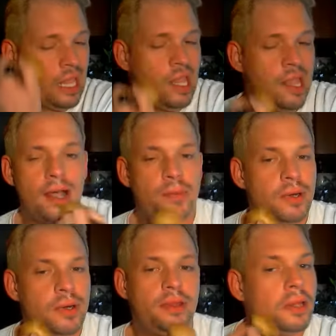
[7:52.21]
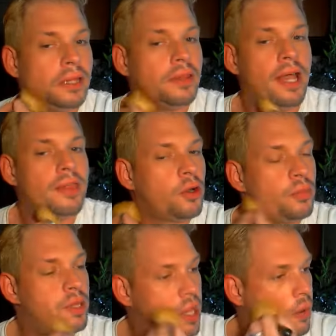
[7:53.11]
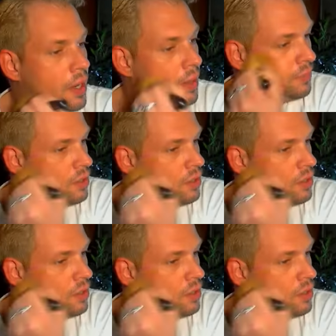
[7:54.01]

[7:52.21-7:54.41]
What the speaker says: cake up or anything like that, that'll be the area.